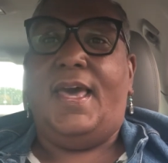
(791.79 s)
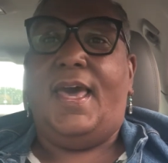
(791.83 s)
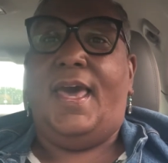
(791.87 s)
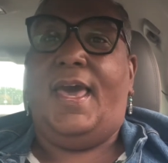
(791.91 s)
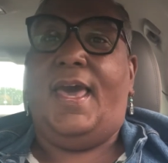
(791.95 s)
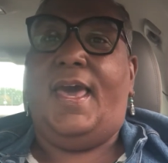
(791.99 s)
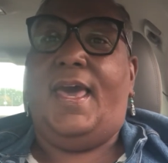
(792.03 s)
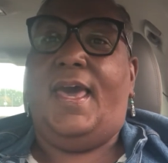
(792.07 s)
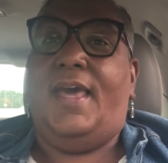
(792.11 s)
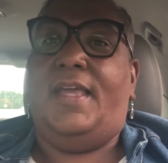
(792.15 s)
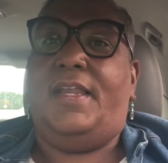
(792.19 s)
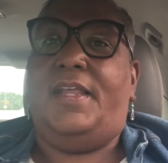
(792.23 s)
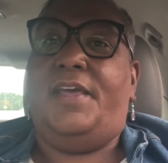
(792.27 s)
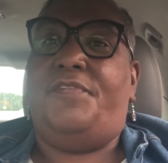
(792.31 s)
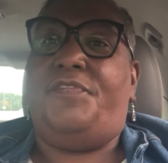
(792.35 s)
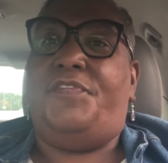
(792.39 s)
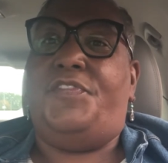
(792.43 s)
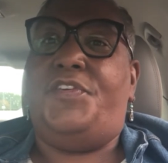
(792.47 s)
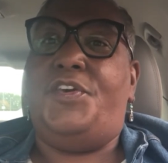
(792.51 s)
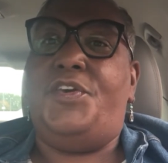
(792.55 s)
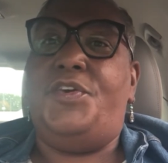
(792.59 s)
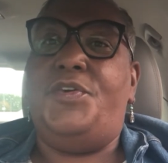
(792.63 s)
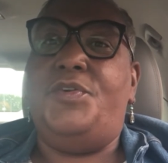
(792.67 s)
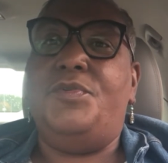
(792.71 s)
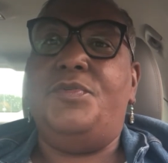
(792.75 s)
And if
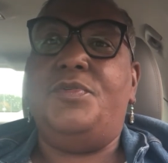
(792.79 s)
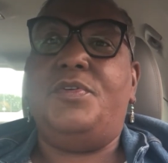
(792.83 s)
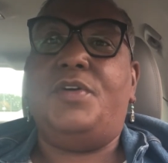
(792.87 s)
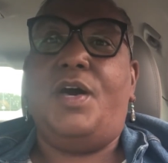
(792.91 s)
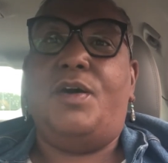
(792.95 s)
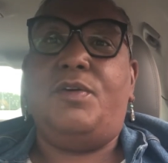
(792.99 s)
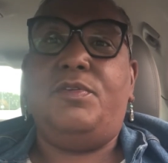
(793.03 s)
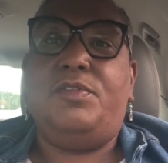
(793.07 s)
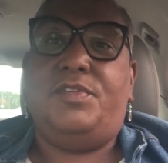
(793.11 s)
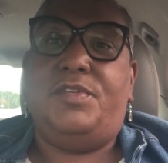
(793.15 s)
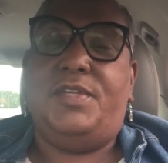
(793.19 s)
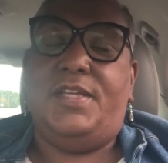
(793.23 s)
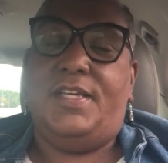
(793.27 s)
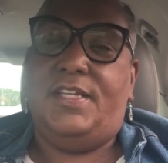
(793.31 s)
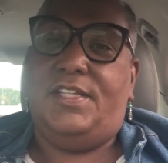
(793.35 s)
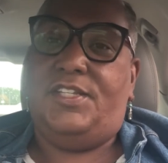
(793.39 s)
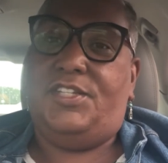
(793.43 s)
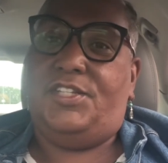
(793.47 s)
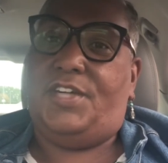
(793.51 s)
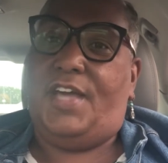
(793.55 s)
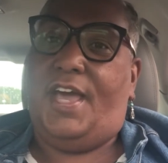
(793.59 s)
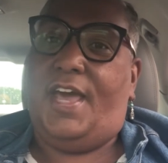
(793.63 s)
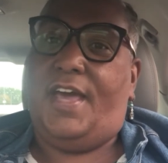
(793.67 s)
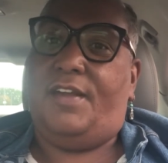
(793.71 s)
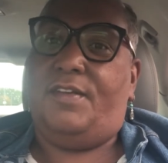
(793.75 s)
you go to these
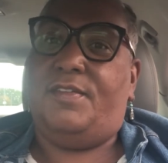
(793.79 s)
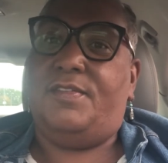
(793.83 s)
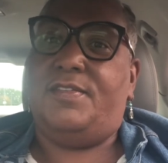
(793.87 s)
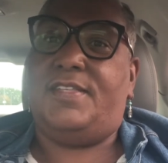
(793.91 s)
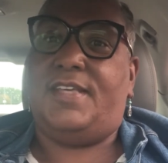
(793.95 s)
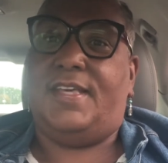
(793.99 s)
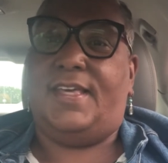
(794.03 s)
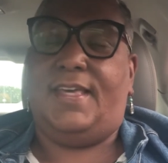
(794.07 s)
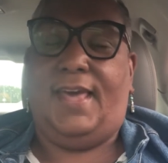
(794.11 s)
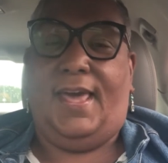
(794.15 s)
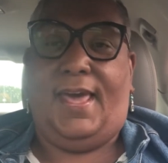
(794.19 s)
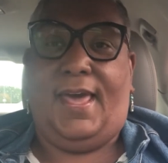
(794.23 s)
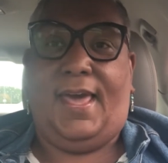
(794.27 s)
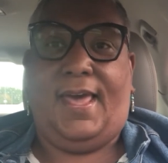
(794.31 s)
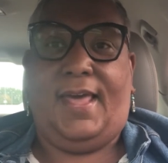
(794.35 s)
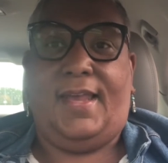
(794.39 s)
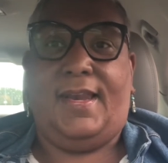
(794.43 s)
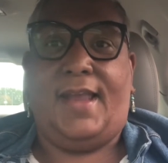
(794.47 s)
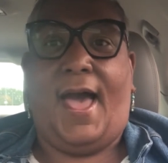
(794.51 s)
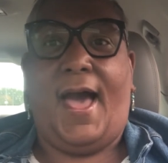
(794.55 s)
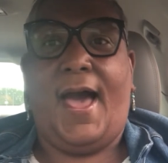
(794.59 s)
channels again,